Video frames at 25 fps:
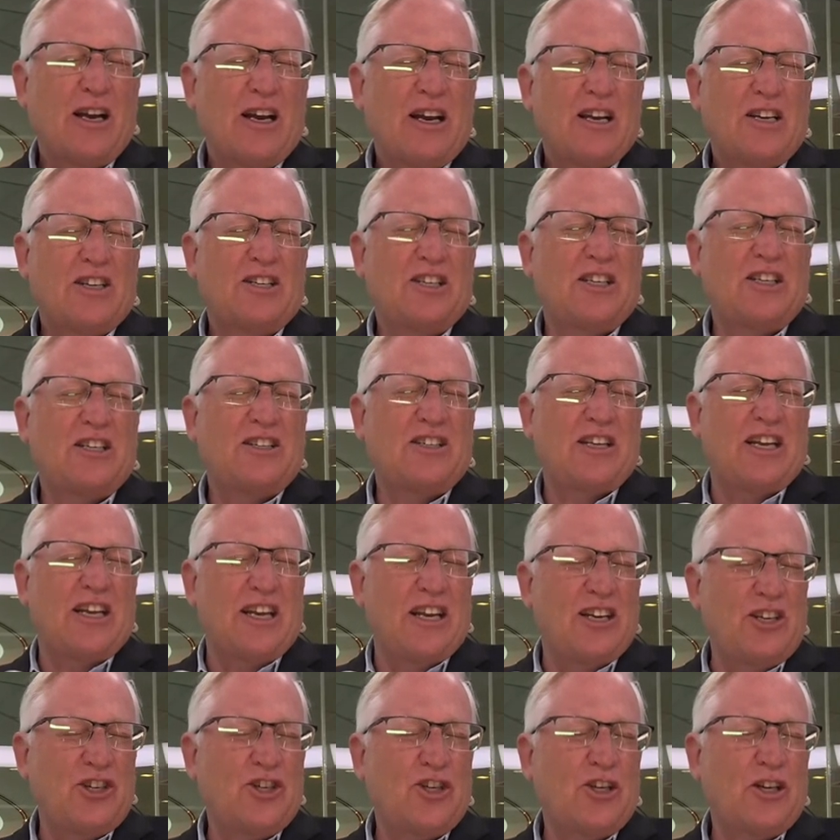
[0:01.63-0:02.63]
She's
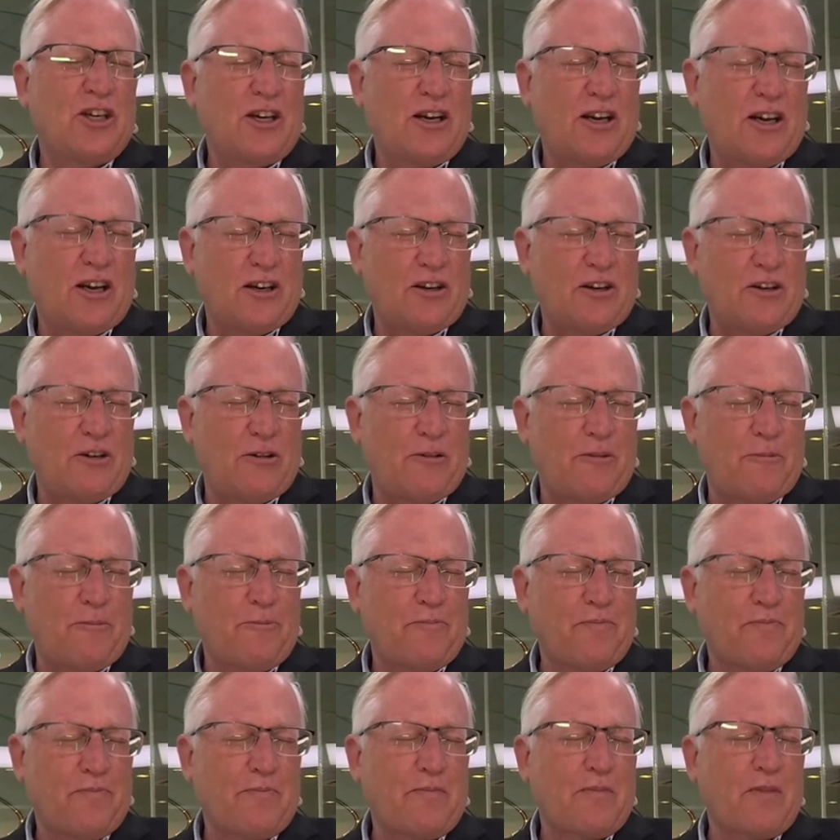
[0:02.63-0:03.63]
in Chicago,
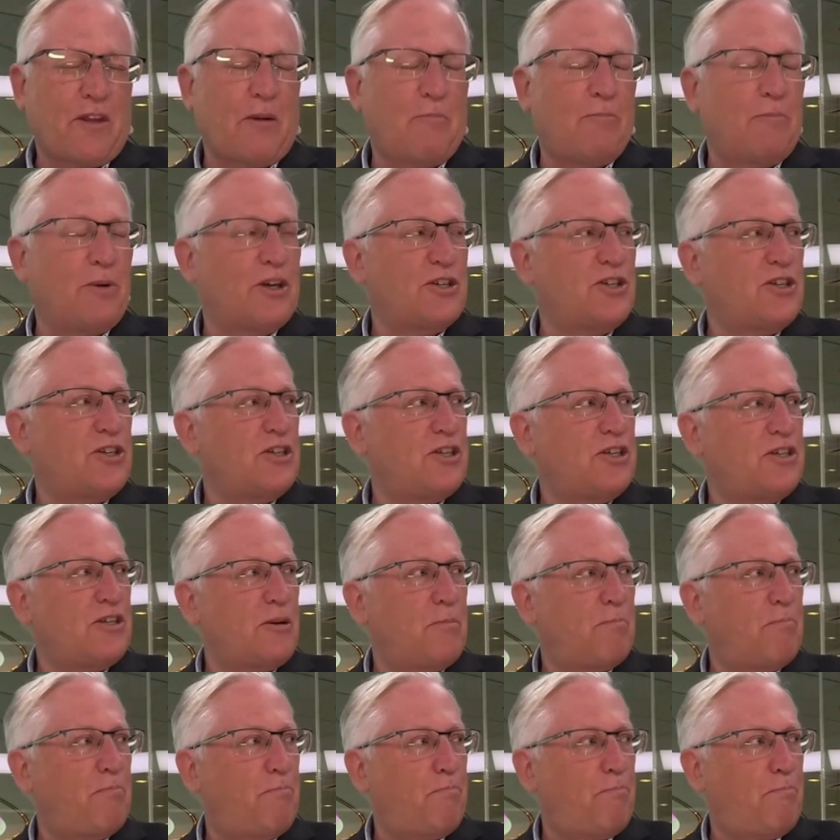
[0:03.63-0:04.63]
but she's a
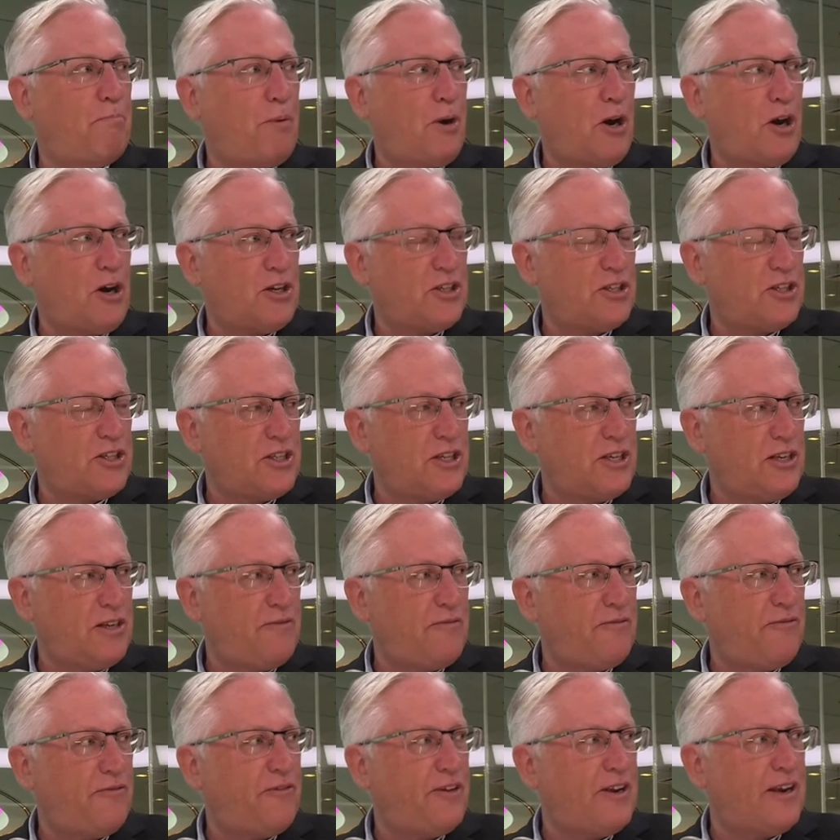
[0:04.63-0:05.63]
Boston
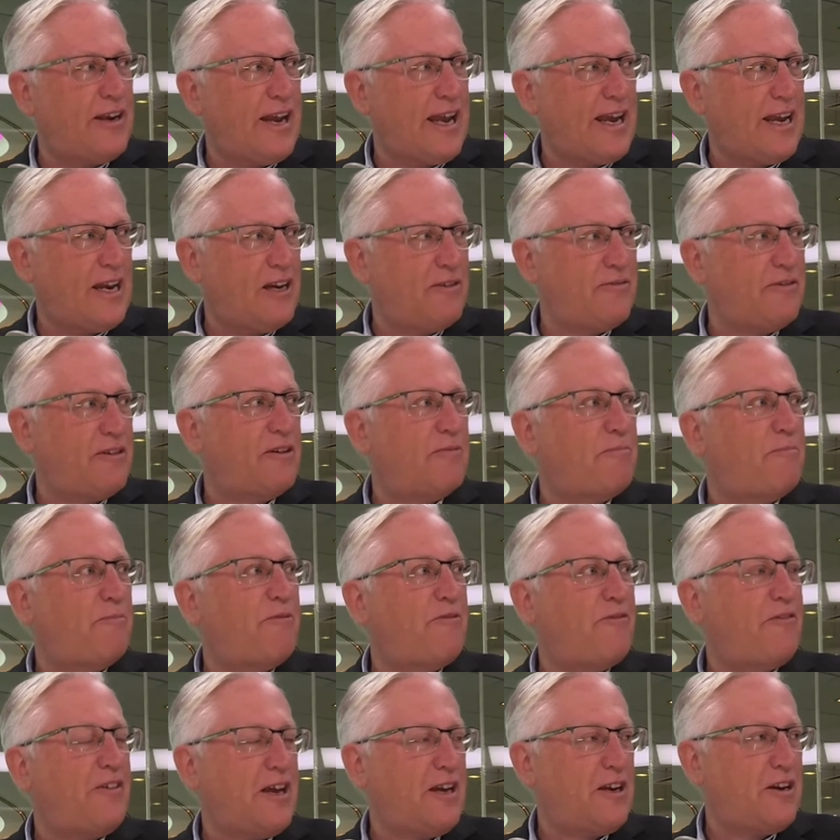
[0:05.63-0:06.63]
native and
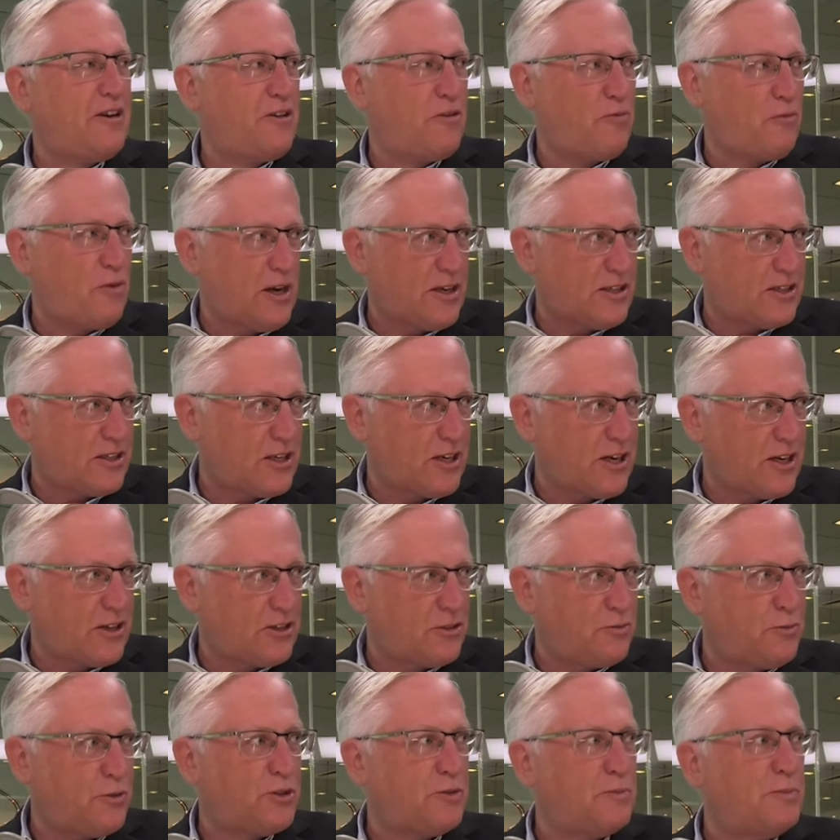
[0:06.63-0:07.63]
fan of the Red Sox,
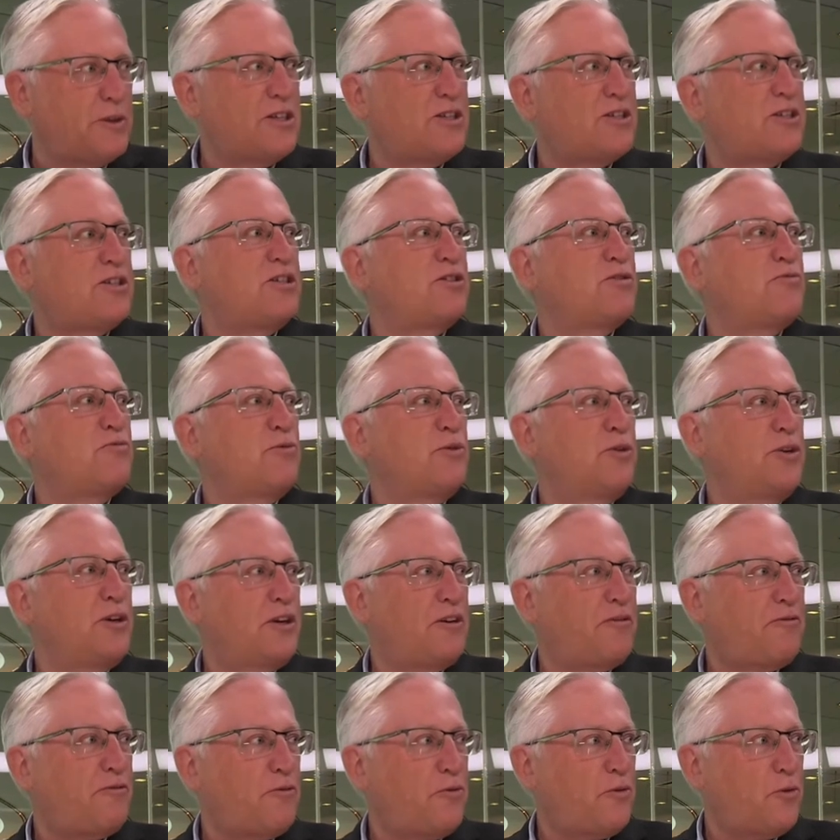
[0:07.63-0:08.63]
which means she's rooting
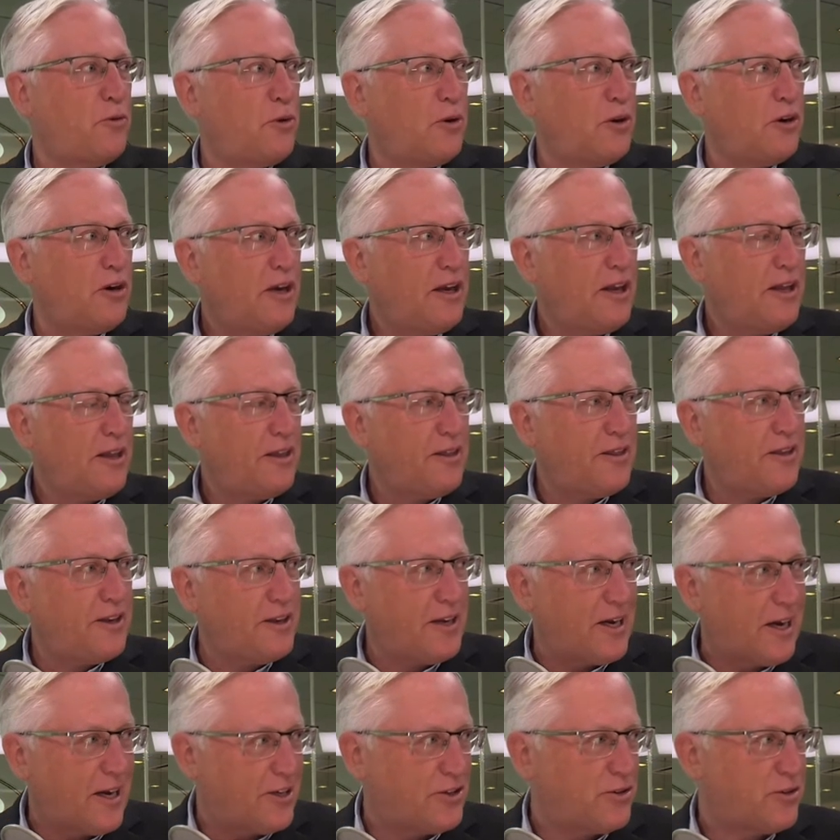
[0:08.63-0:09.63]
for the
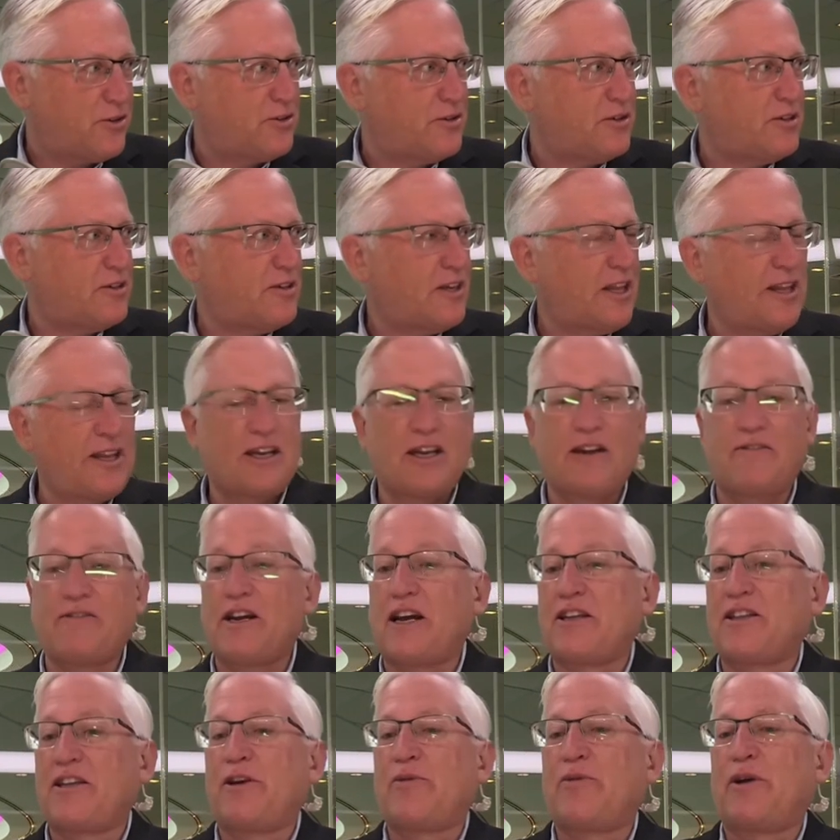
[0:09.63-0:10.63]
Dodgers. I think I've
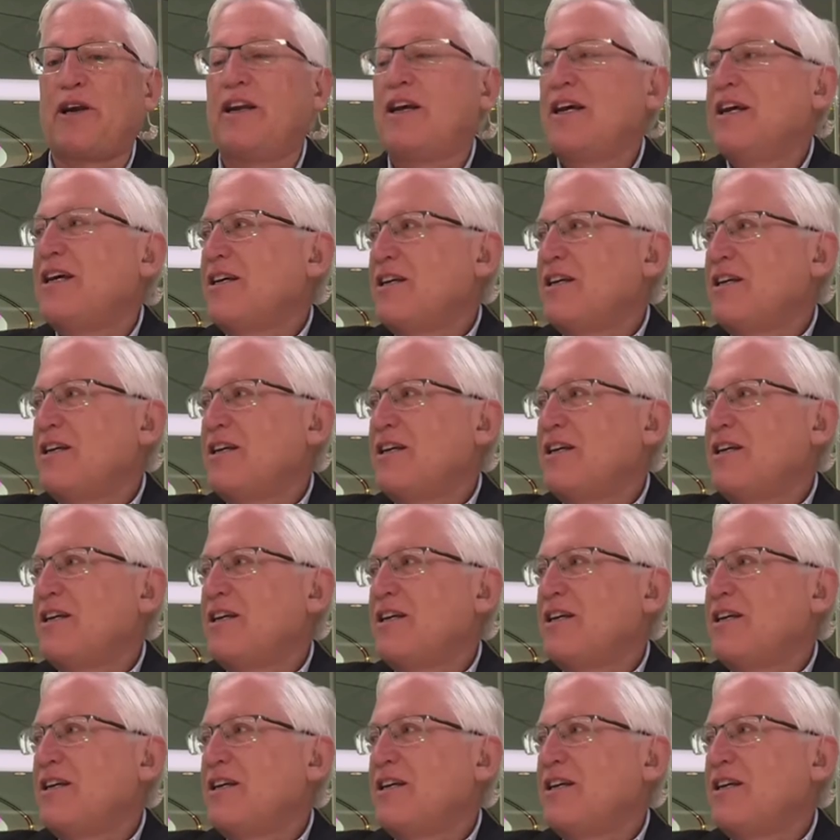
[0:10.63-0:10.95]
got that right.